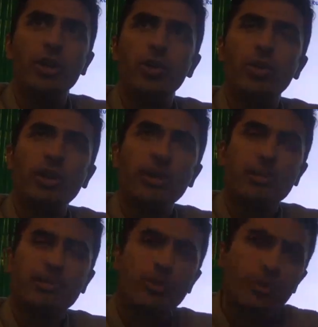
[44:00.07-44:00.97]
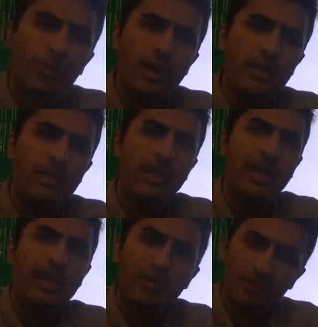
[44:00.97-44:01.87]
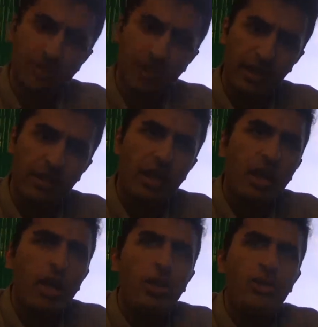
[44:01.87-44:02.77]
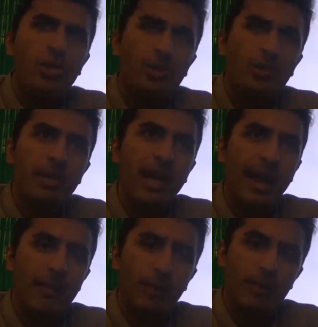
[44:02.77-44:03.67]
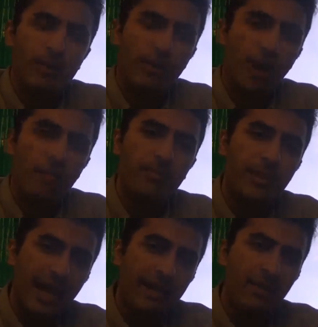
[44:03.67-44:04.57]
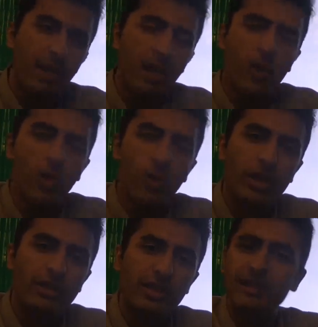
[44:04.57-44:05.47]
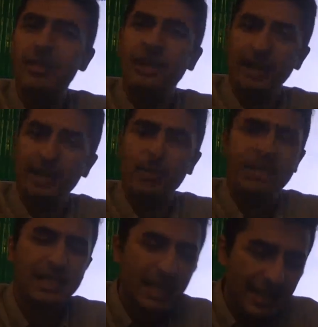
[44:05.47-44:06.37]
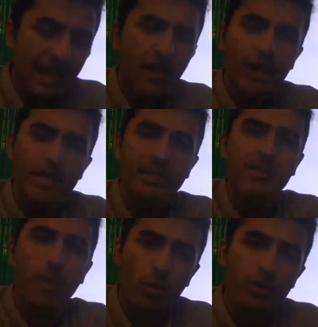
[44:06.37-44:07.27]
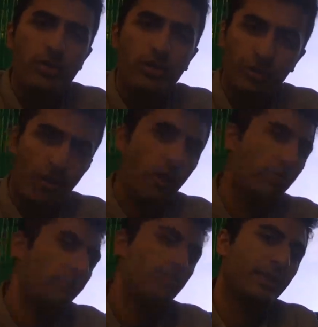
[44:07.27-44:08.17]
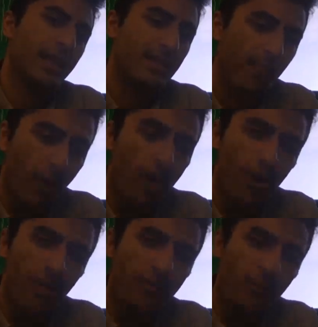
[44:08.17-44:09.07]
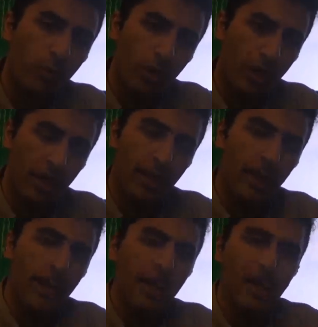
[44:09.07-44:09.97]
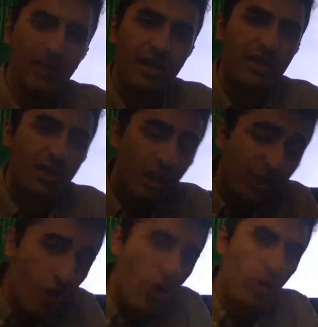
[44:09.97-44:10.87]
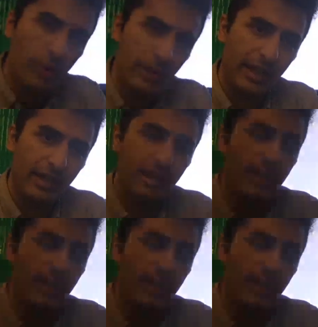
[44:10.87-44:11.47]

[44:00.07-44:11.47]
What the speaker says: your improvements and everything should be able to update according to the data, because the data is supposed to grow. That's a part of the work. If it is not growing,